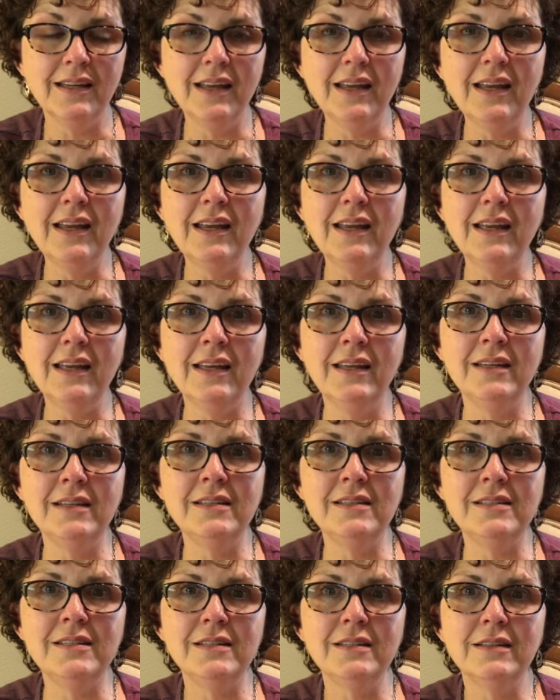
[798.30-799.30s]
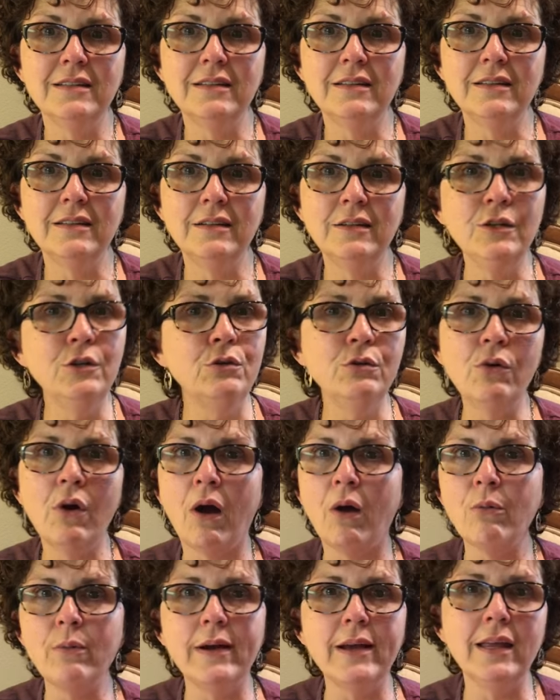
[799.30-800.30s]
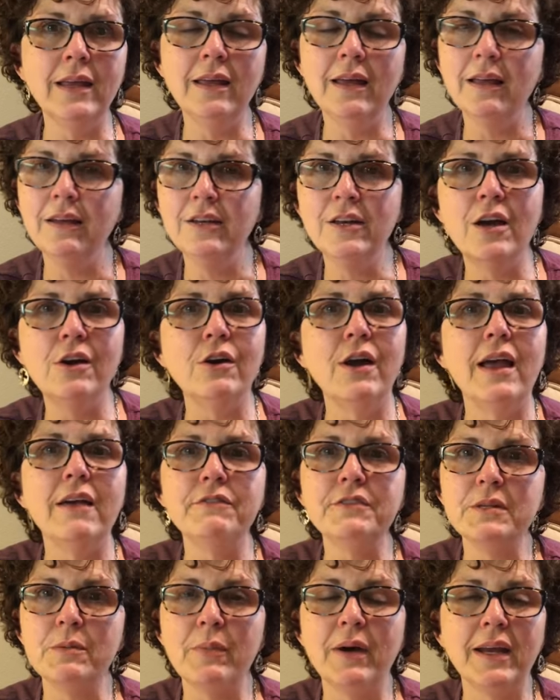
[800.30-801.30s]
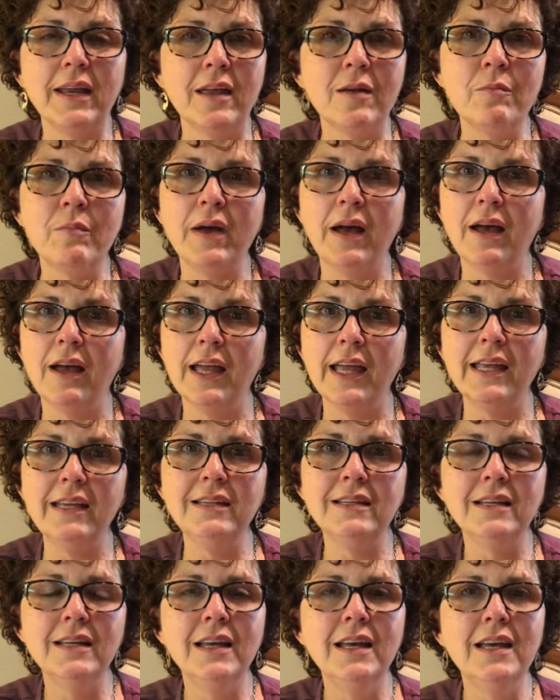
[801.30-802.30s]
and you already know have somebody in mind